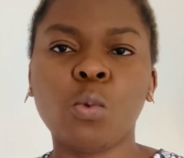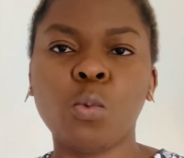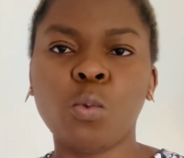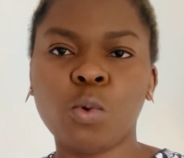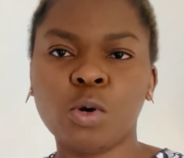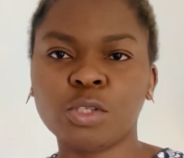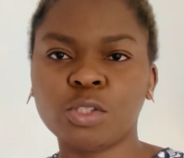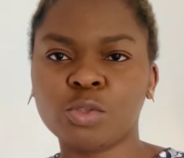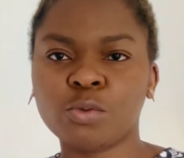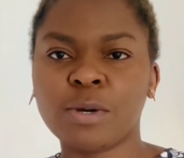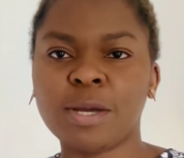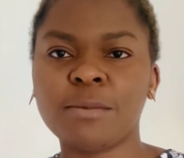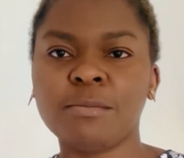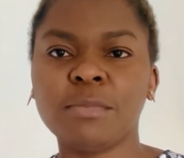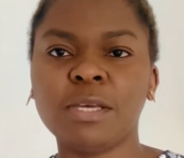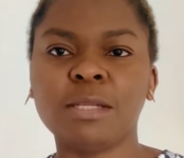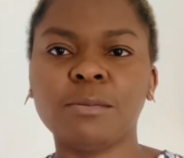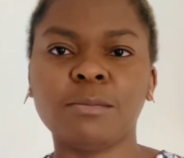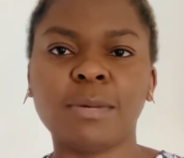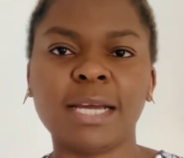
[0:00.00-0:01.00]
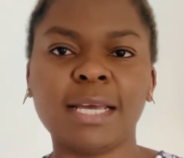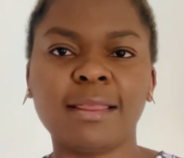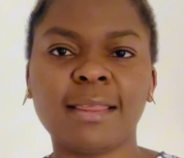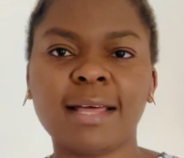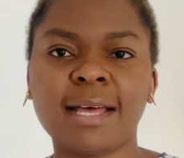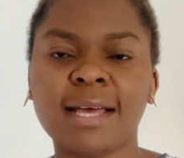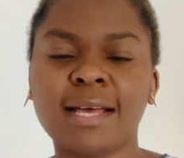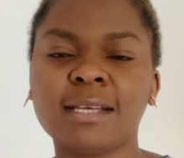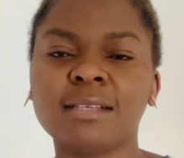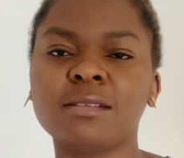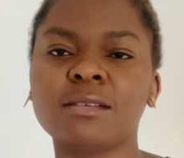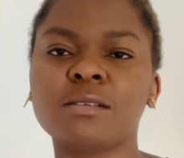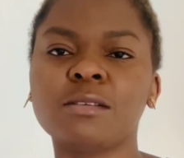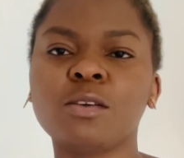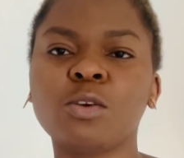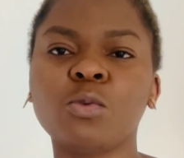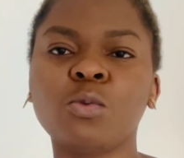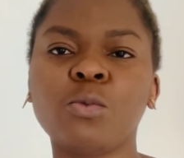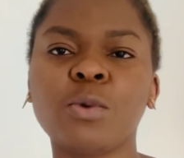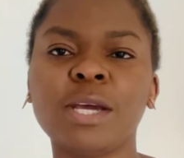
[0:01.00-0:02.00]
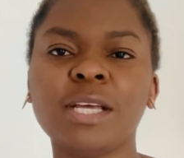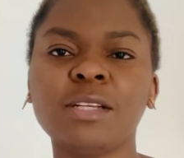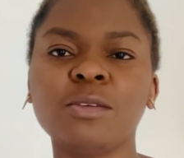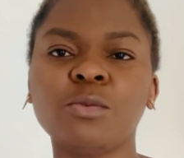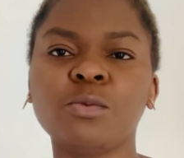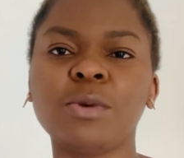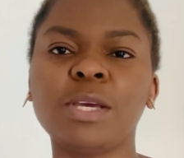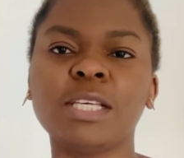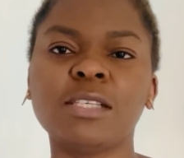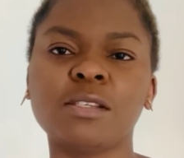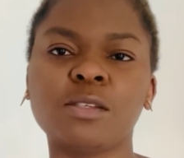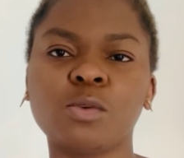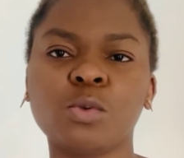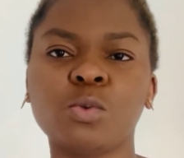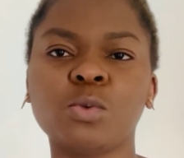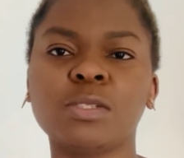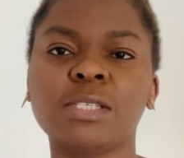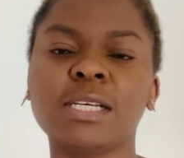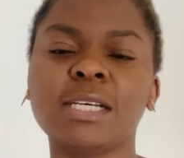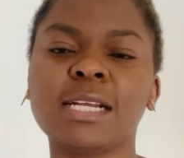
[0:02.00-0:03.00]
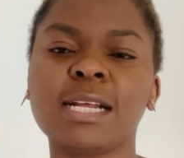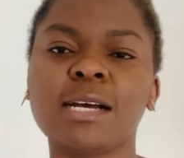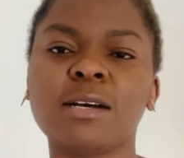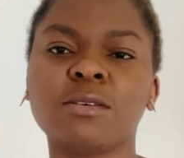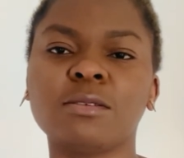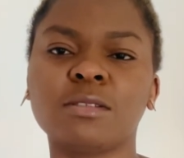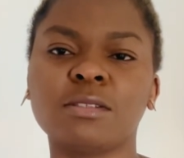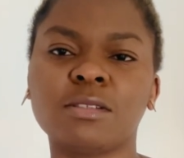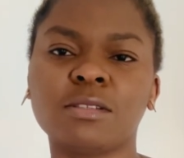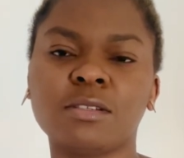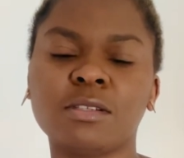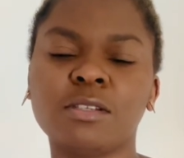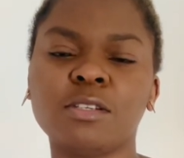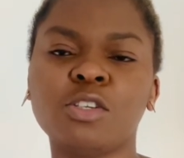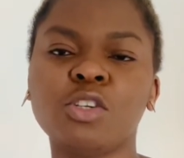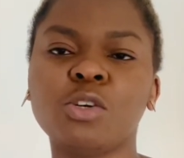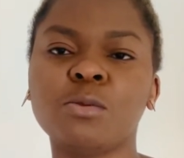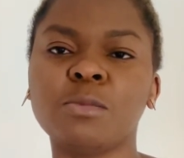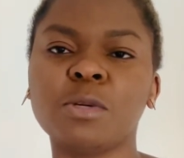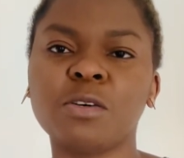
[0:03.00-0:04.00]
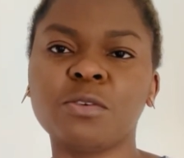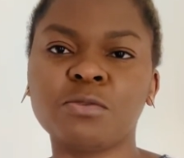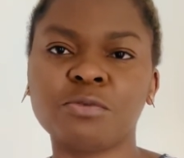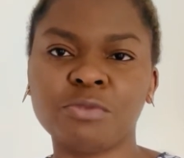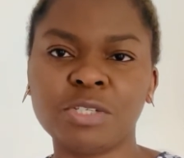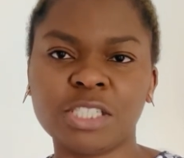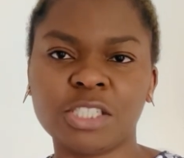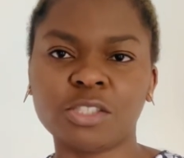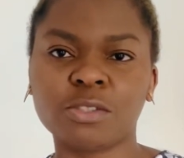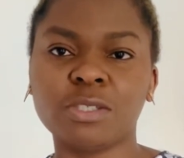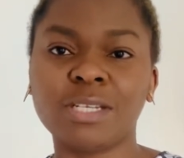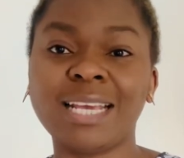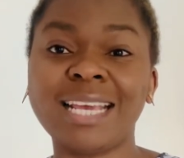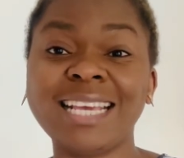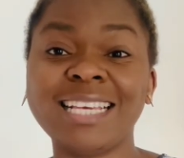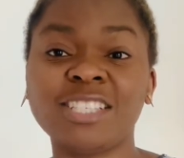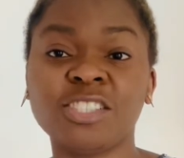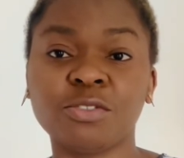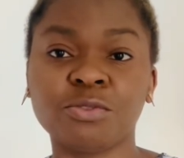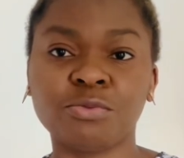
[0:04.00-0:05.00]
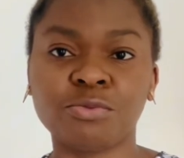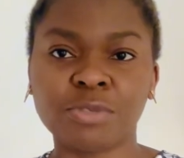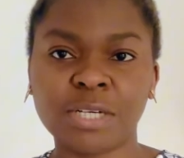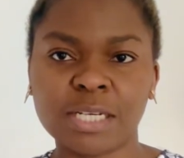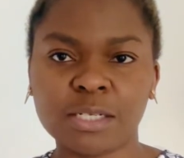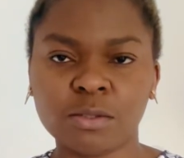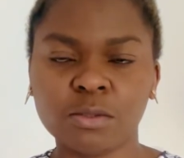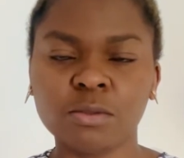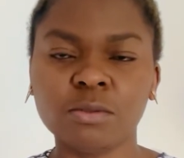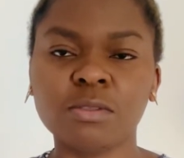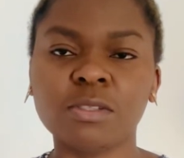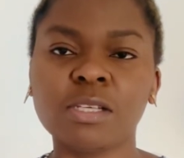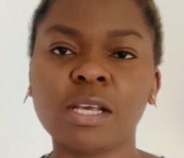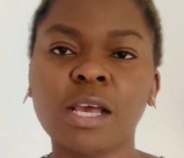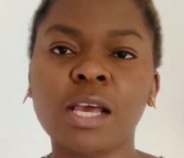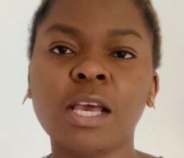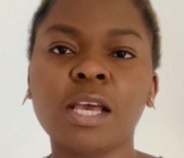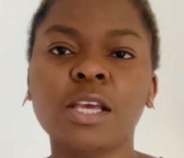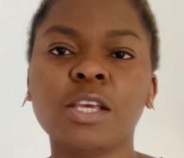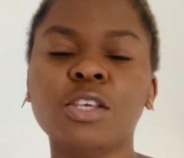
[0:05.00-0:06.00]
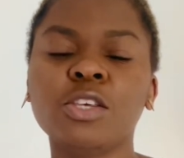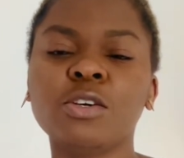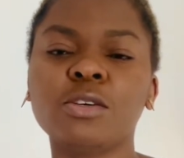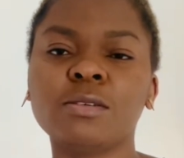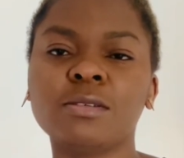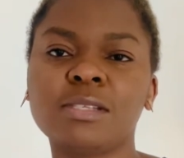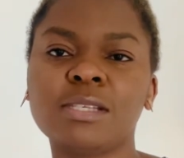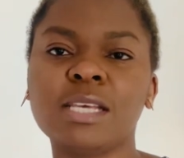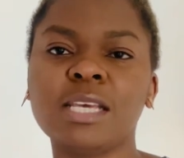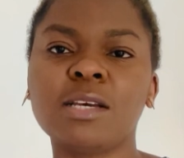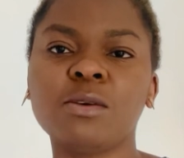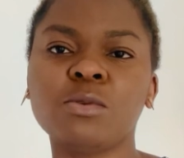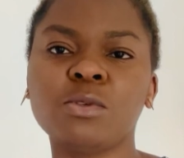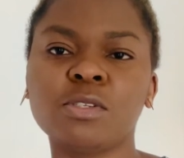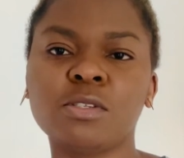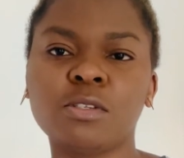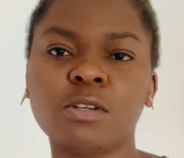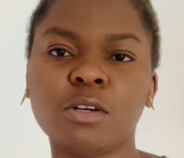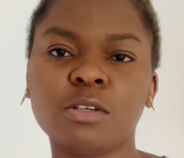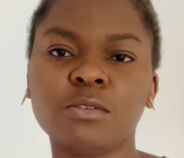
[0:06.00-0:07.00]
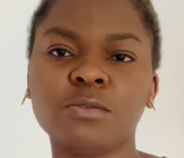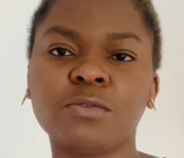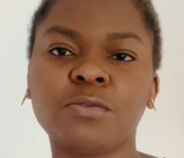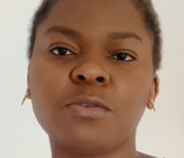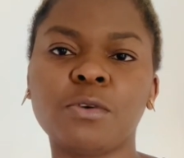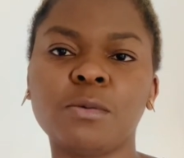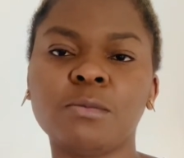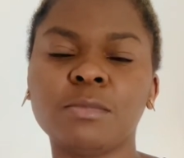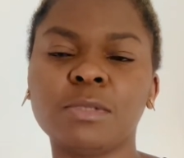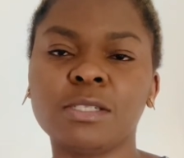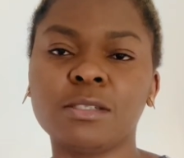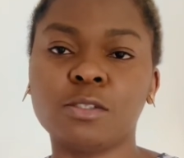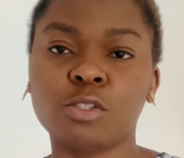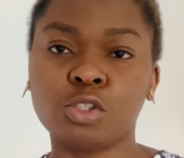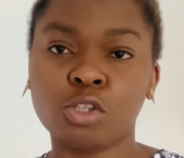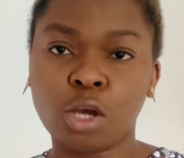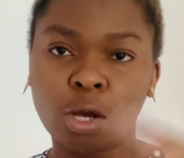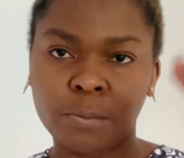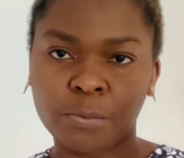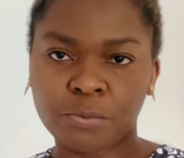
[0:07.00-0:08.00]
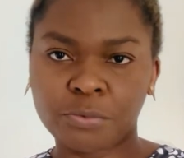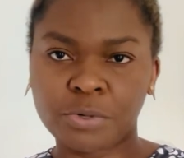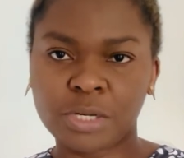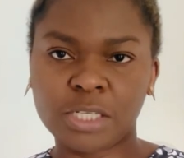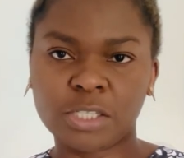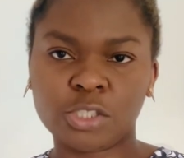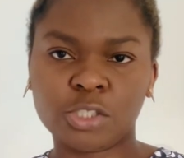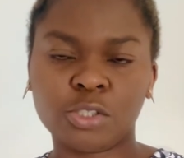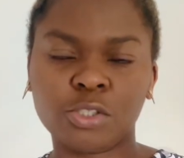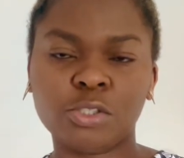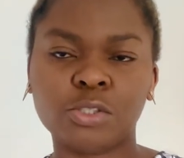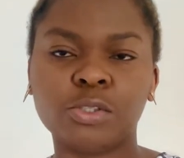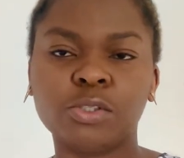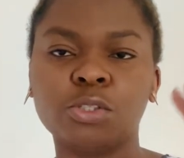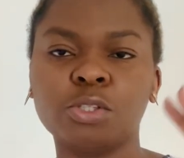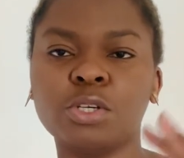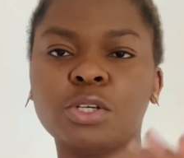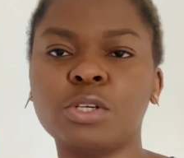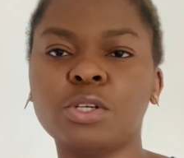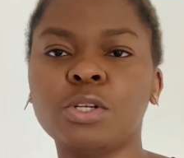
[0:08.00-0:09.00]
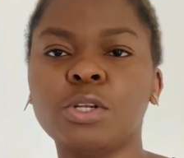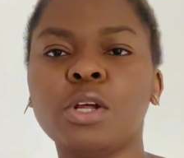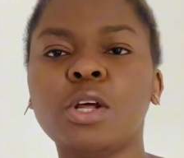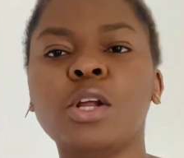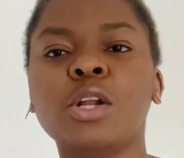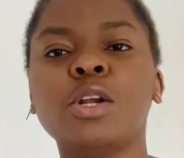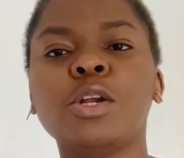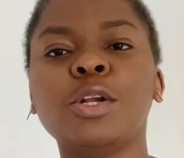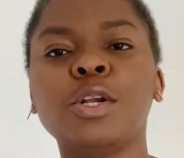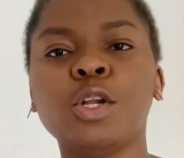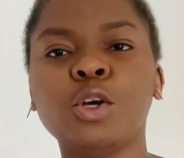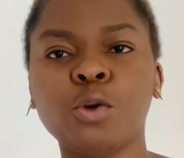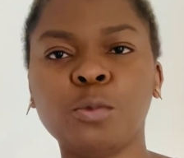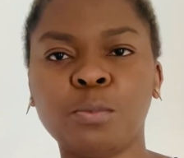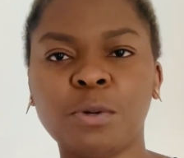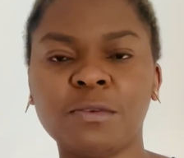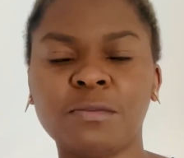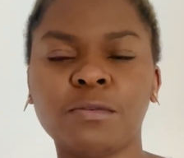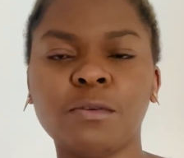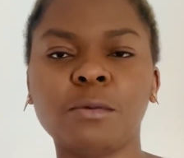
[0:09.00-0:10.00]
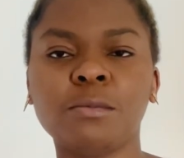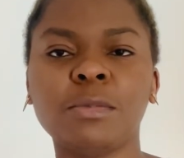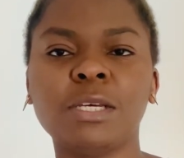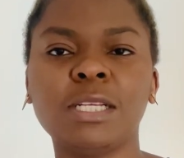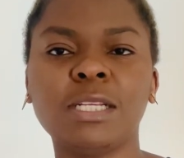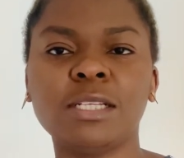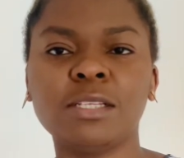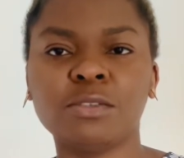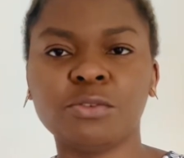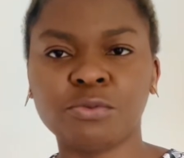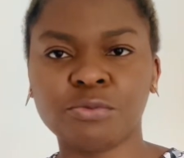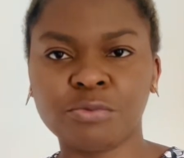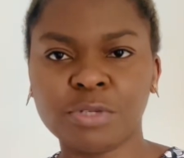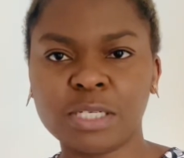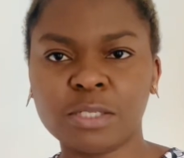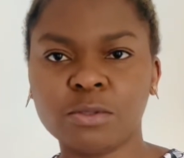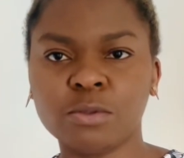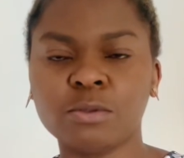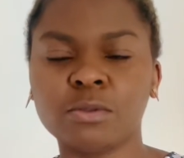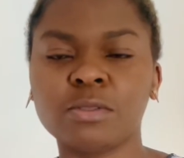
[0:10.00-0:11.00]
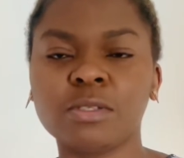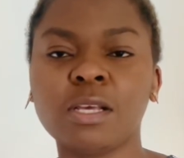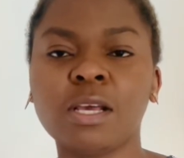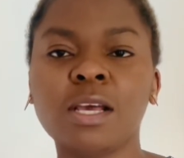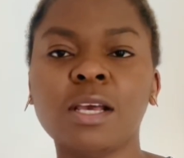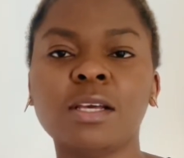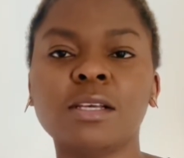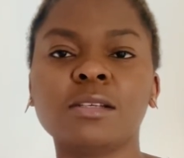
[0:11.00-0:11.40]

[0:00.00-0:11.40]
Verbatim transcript: What do I mean by that? So when we sorted out the number of reach on each reels, you could see it was done from the top reach to the low performing reels.